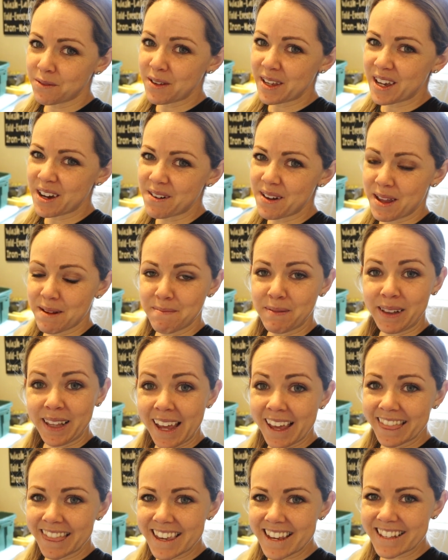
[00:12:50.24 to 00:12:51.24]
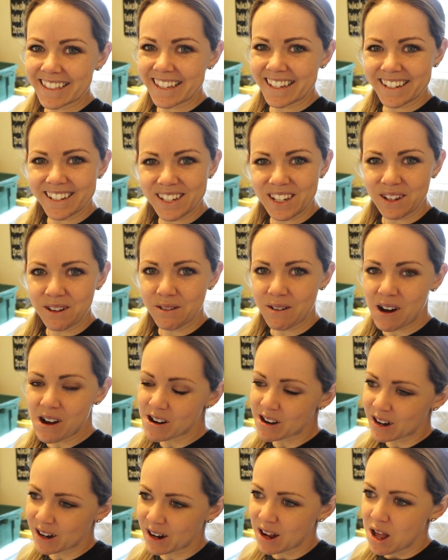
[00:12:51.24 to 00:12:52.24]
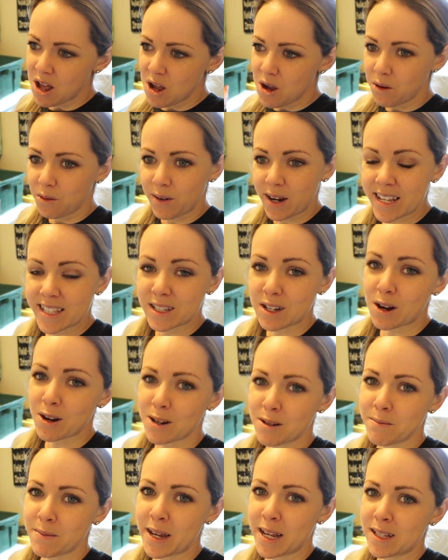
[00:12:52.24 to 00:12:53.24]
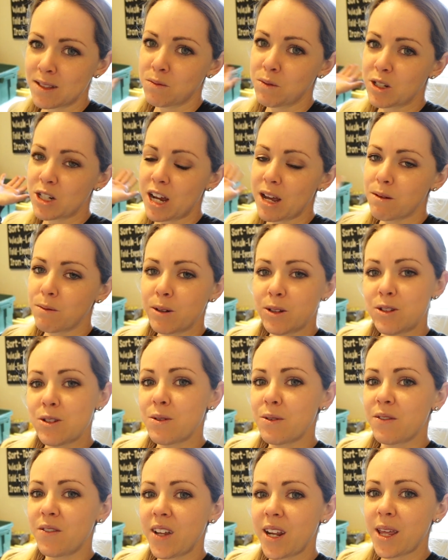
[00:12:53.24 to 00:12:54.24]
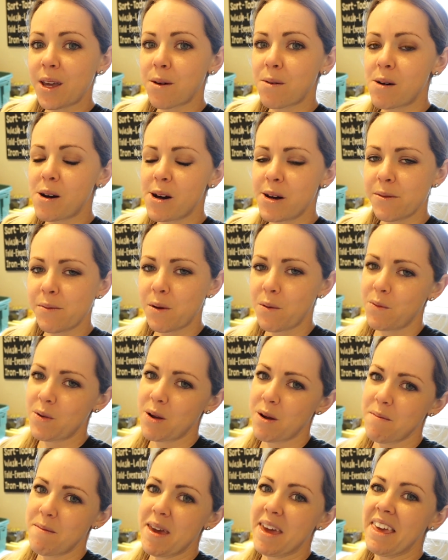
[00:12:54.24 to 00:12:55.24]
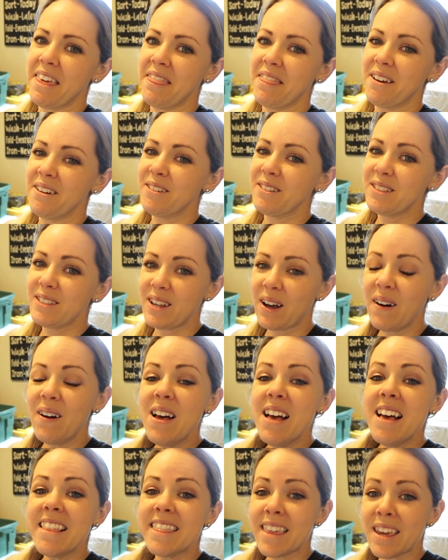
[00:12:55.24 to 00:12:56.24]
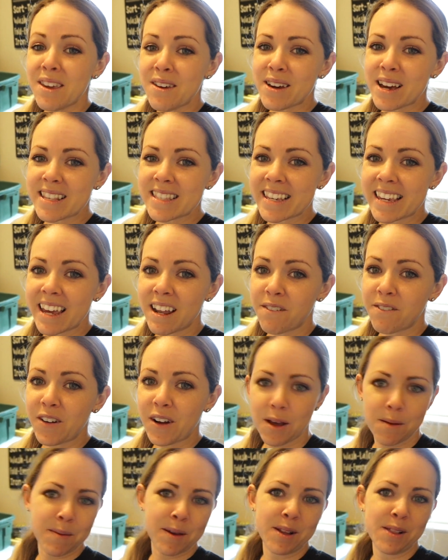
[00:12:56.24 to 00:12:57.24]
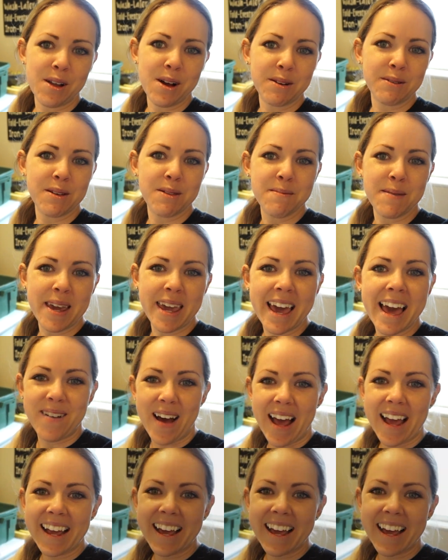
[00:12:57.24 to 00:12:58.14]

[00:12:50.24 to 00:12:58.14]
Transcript: we go and plant these into our raised garden beds, which I will do a video on when we are making those. So thank you guys again for coming along with me. Bye